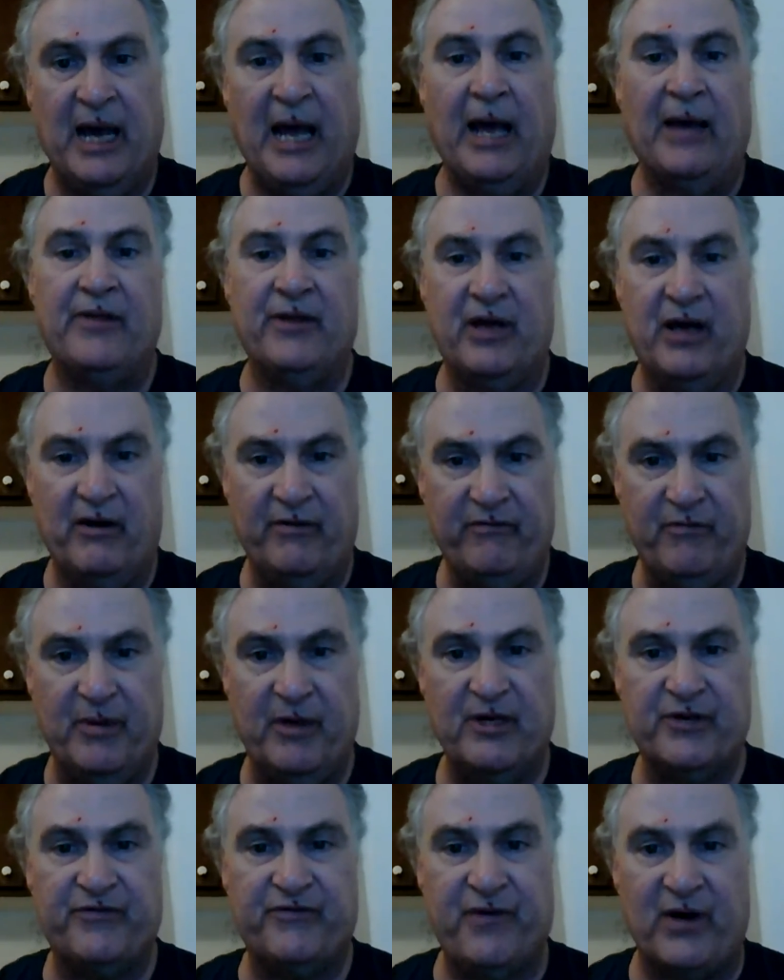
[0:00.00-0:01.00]
And the
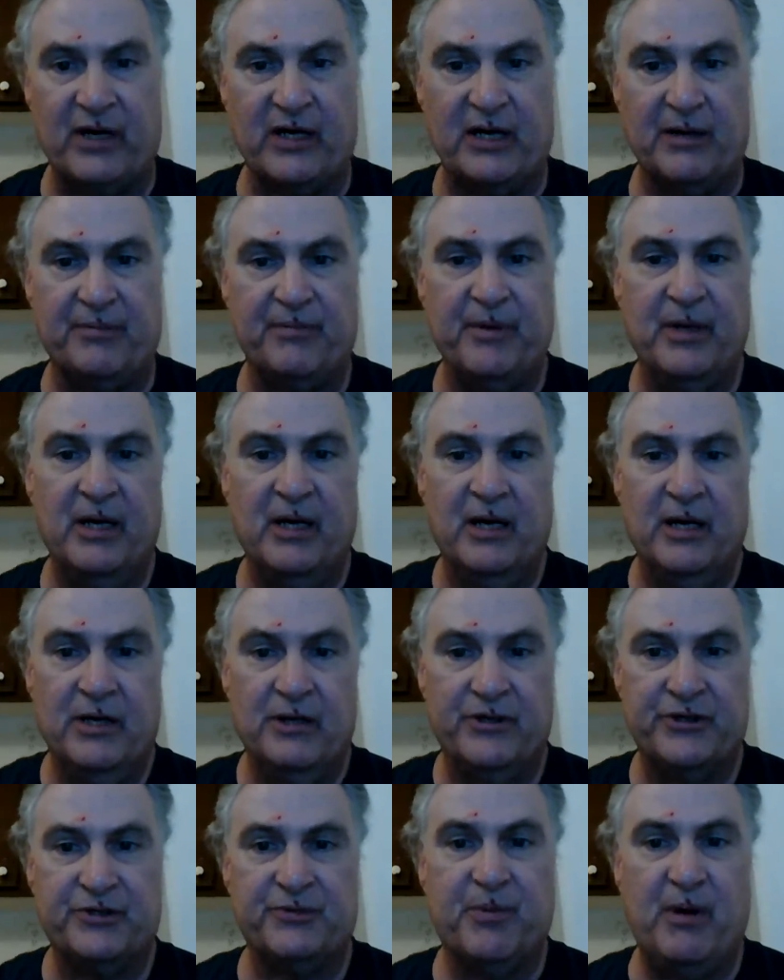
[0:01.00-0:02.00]
government has fucked up
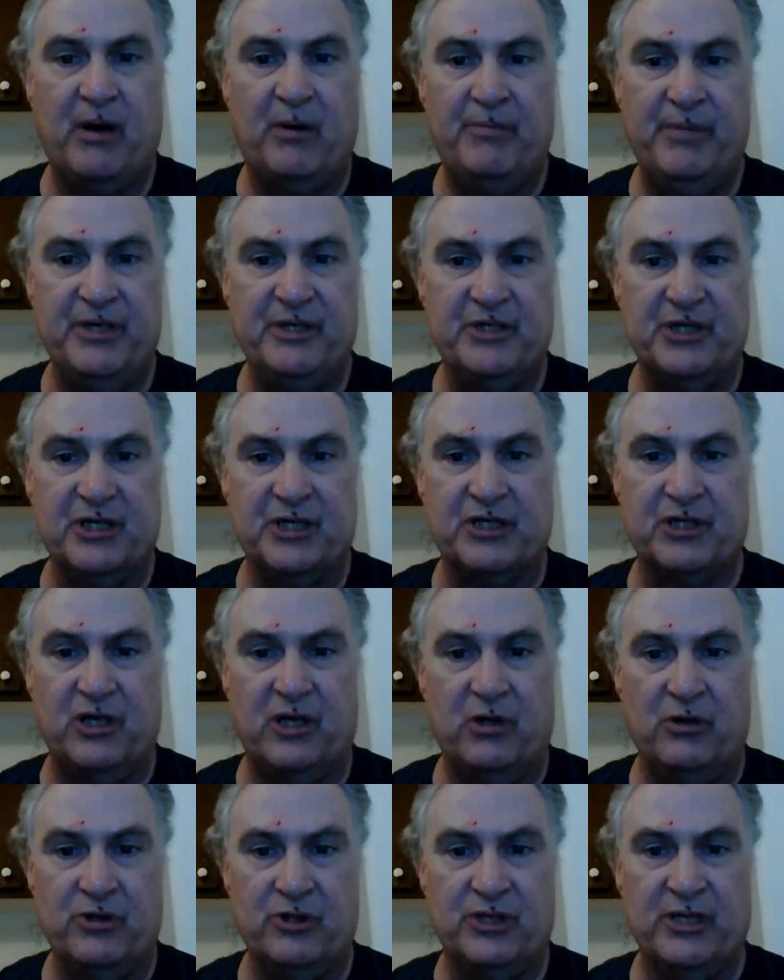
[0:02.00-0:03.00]
the small business
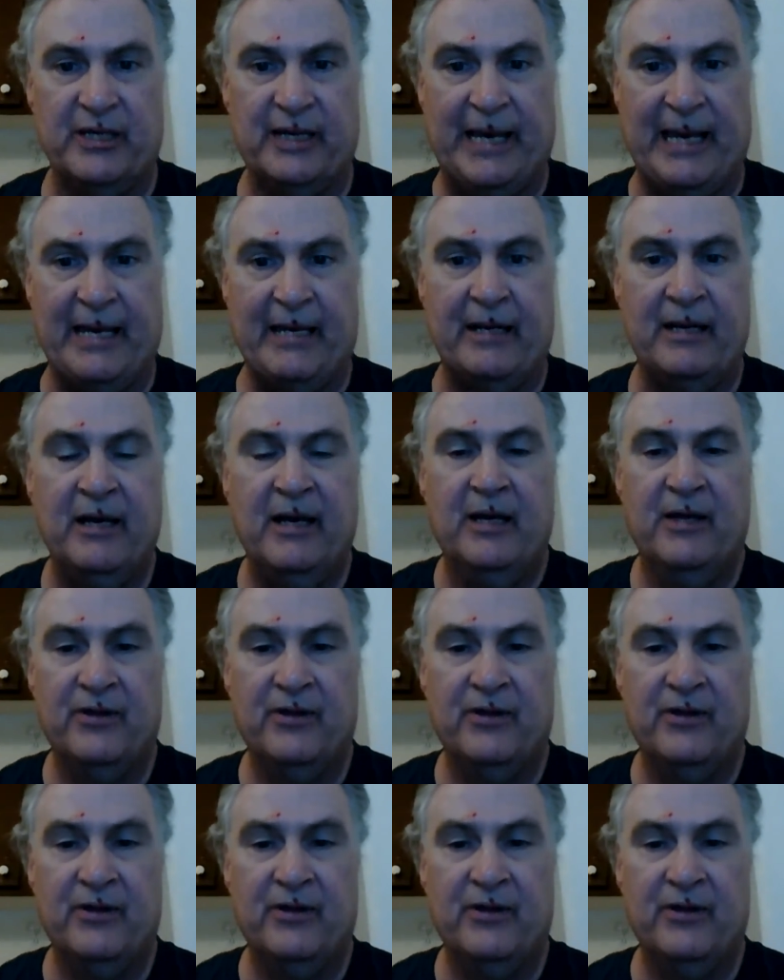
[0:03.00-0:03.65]
loans again.